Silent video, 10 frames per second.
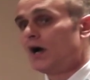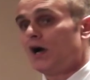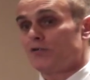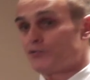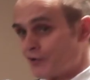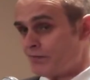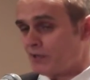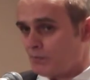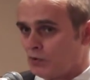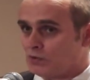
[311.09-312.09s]
are
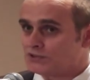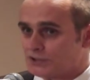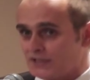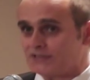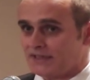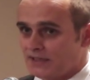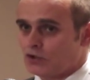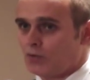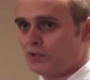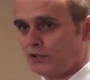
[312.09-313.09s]
attributable to this
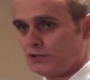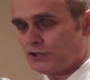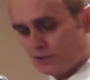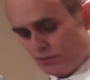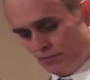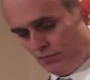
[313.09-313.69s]
indoor pollution.